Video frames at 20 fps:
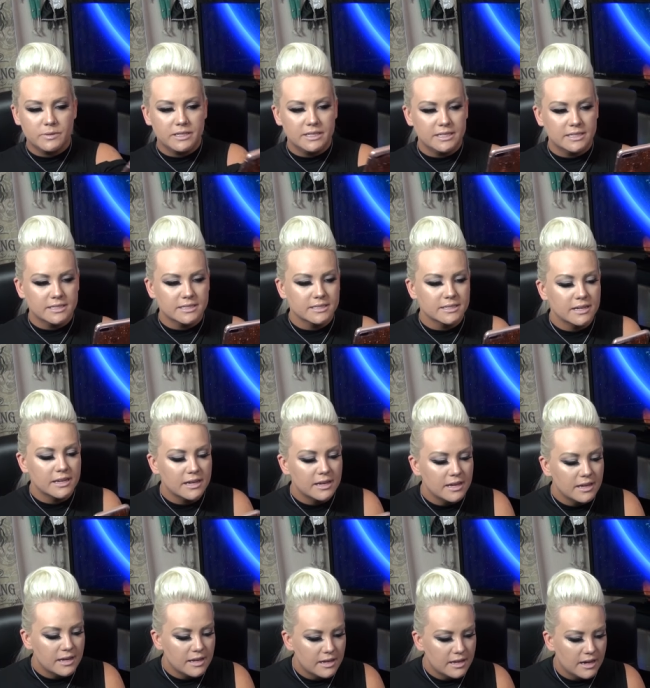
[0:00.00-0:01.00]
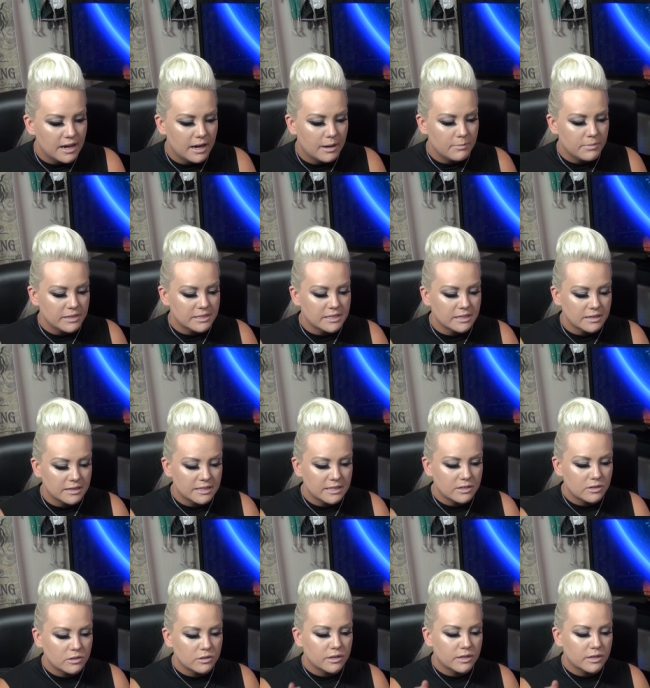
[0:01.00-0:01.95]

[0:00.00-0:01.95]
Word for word: piece um, it's a little